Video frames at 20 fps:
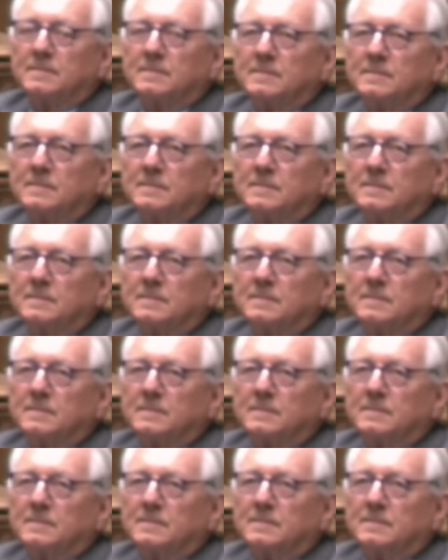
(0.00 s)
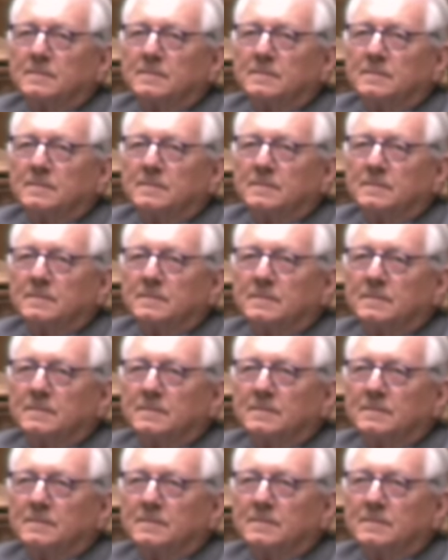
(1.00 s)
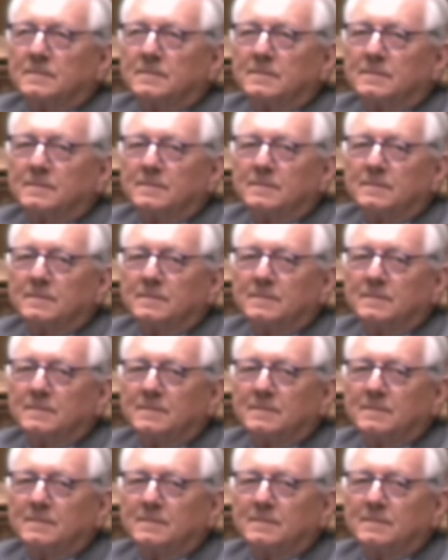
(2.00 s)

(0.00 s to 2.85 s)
(not speaking)